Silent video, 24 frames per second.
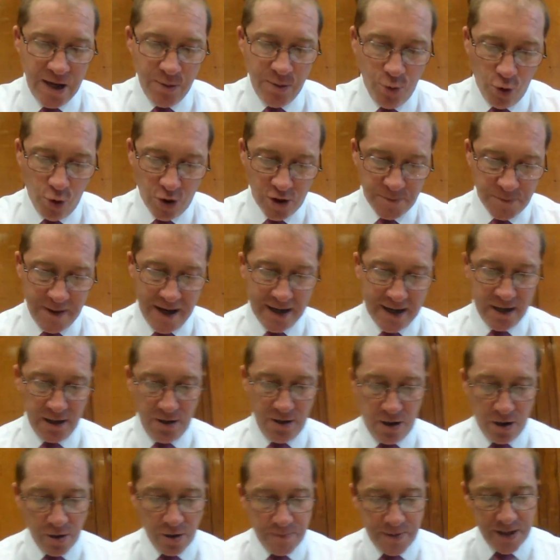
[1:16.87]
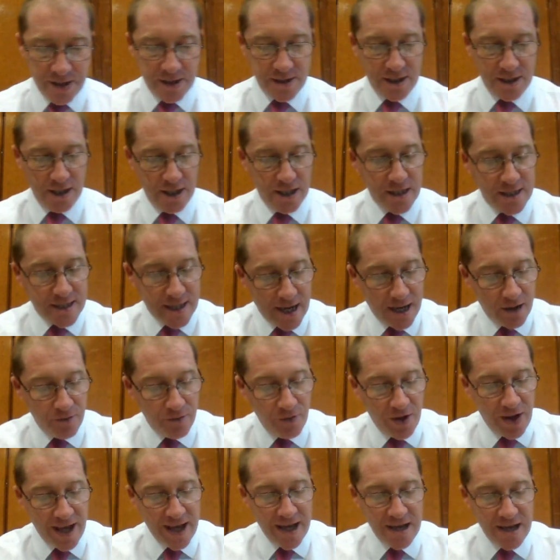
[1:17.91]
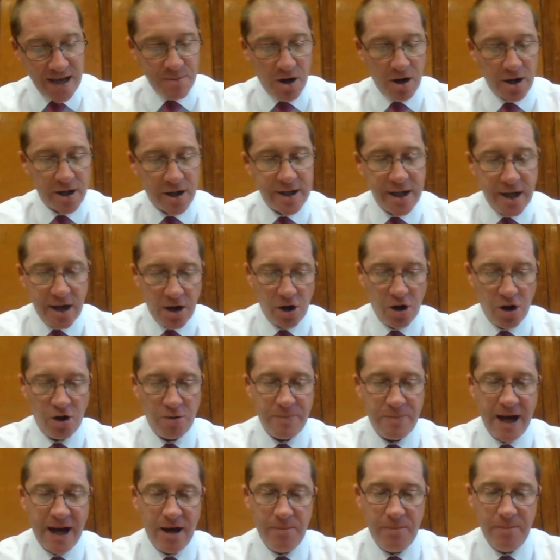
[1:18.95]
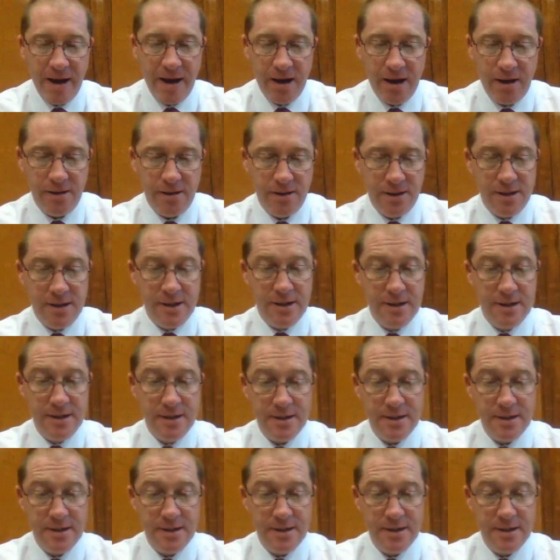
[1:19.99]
He walked back along Piccadilly, down the Haymarket, and along Pall Mall.